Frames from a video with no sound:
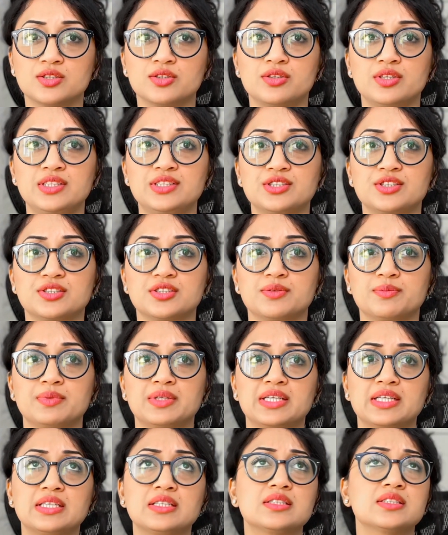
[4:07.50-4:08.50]
these are some
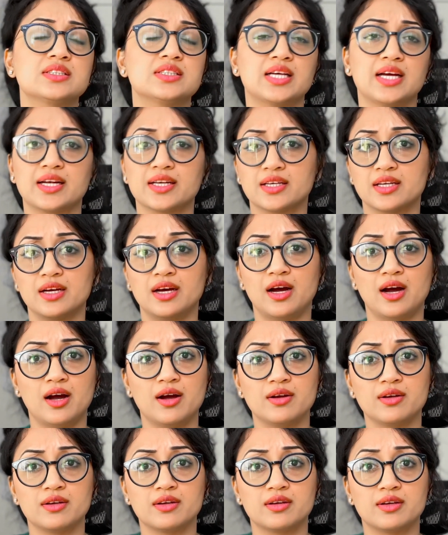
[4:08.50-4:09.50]
things that
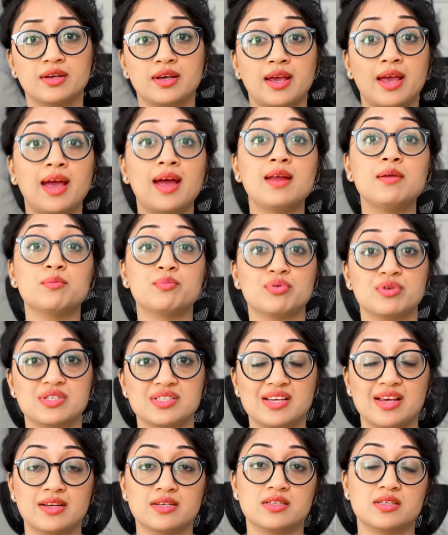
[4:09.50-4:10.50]
can present